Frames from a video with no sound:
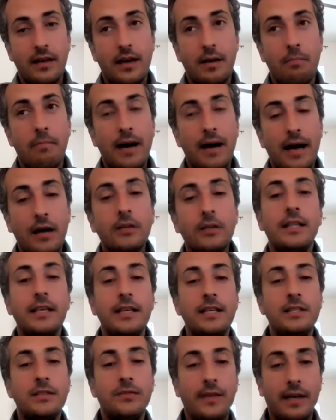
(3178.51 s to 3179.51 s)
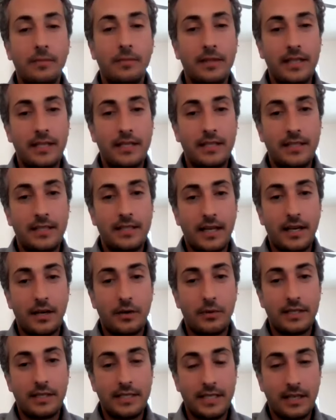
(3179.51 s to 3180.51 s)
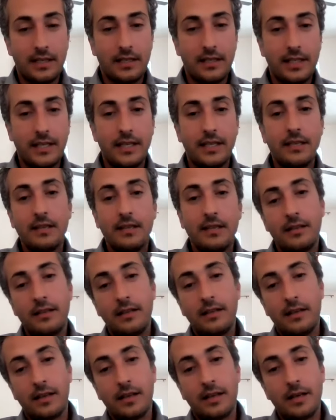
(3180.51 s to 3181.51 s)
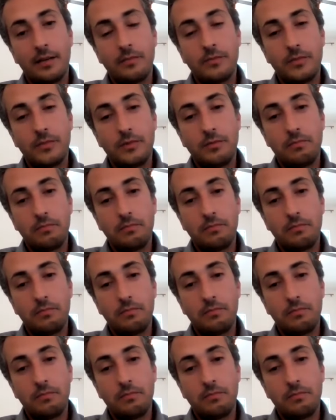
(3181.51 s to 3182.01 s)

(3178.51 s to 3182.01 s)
about these families that are resettling um,